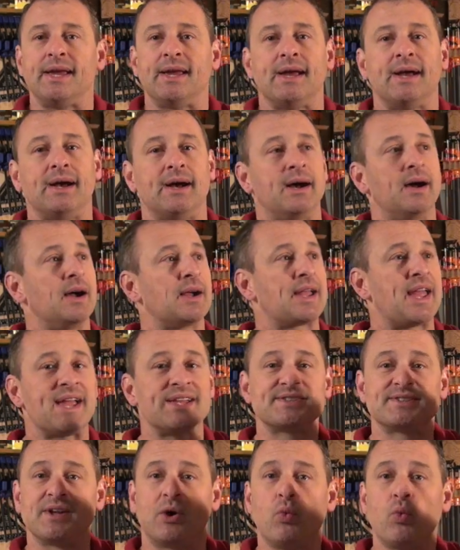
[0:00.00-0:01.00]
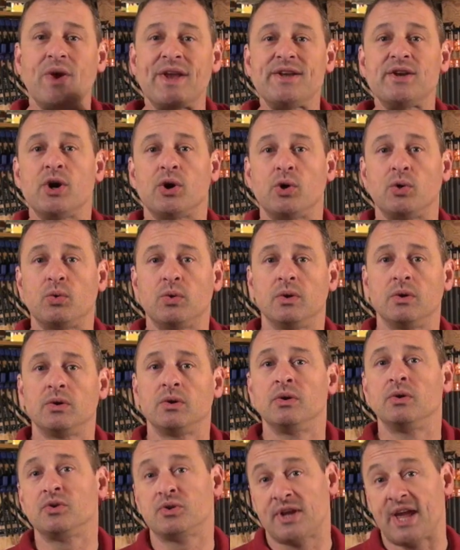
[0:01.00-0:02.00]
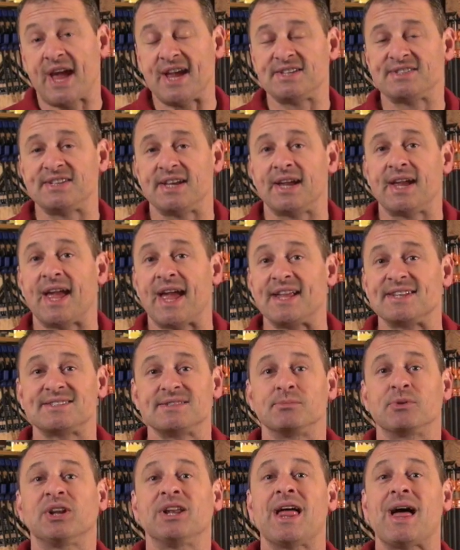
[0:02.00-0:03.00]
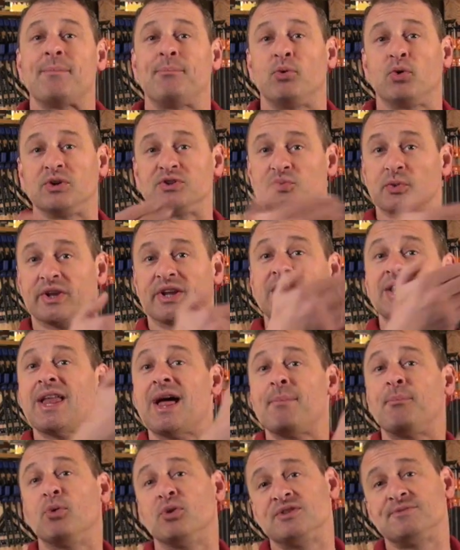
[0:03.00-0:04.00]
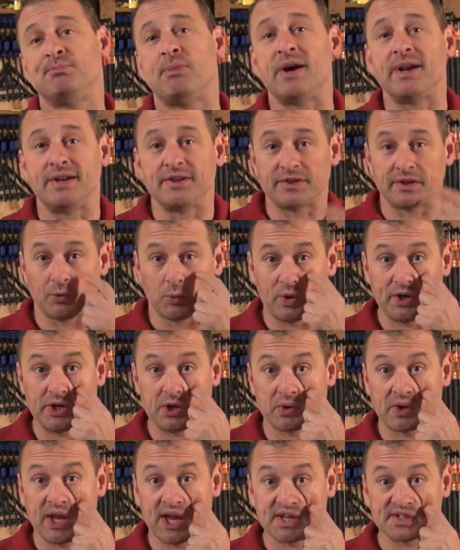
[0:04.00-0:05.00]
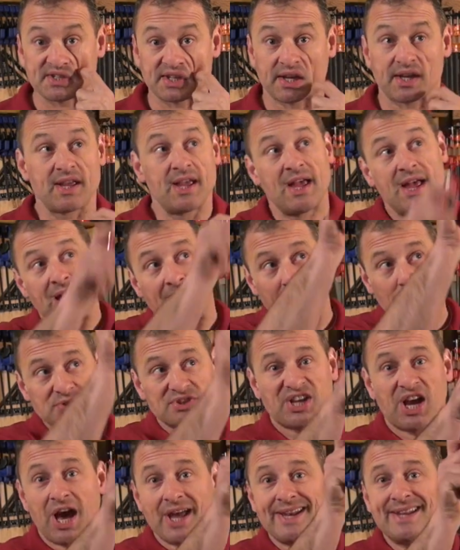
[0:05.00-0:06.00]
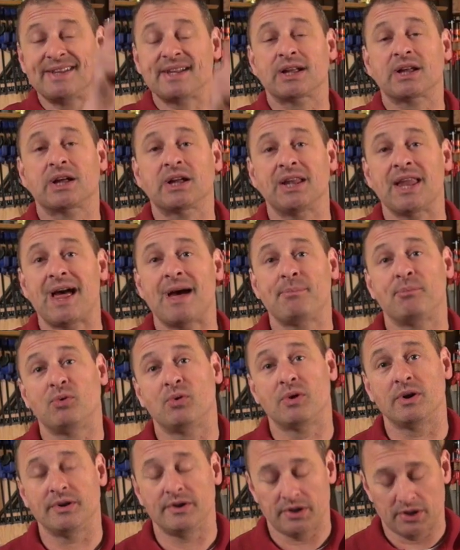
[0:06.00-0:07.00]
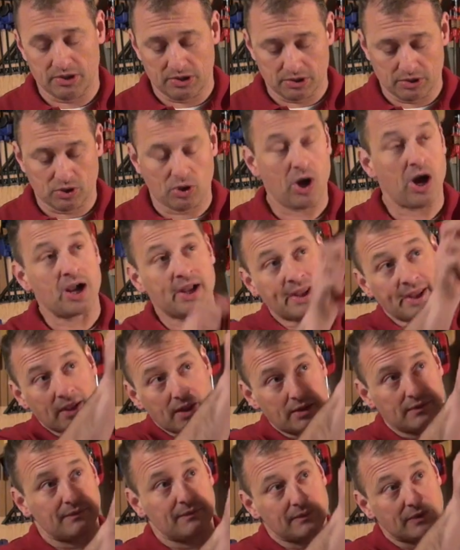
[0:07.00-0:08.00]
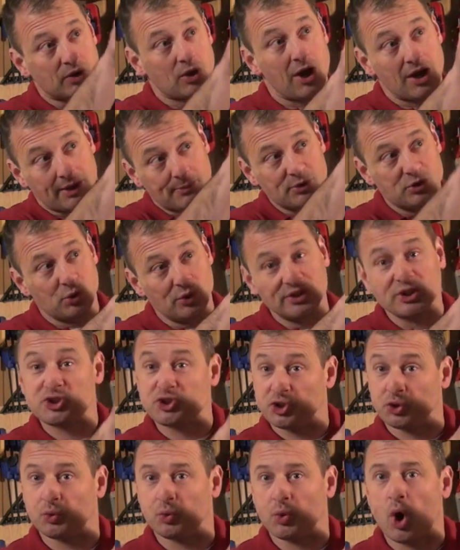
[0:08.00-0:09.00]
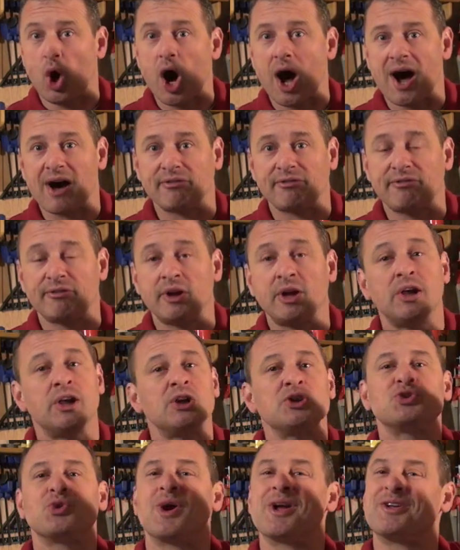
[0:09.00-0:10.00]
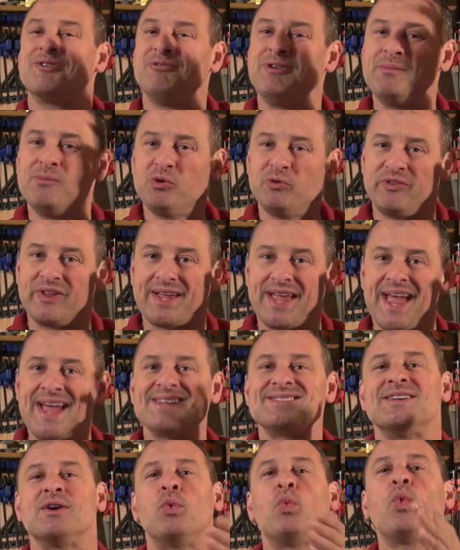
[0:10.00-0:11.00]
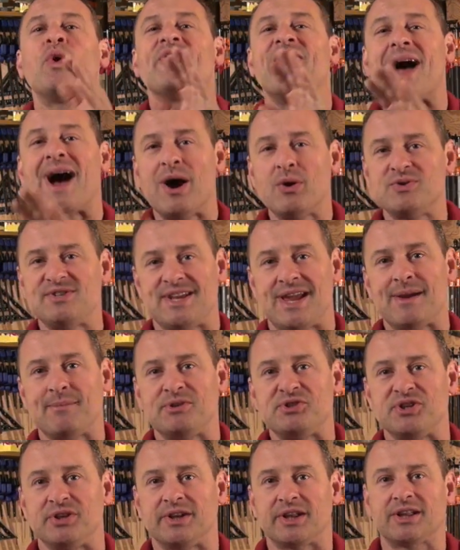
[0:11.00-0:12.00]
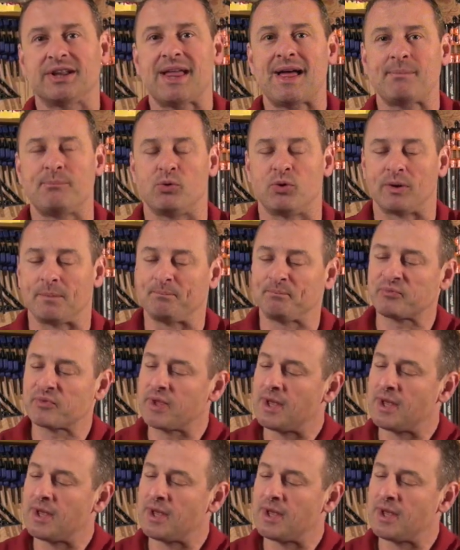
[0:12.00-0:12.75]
Uh, against a window casing and some clapboards, where the clapboards butt into the window casing. I was cutting the clapboard, caulking, the caulking between the two off so I could remove the casing without damaging the clapboard.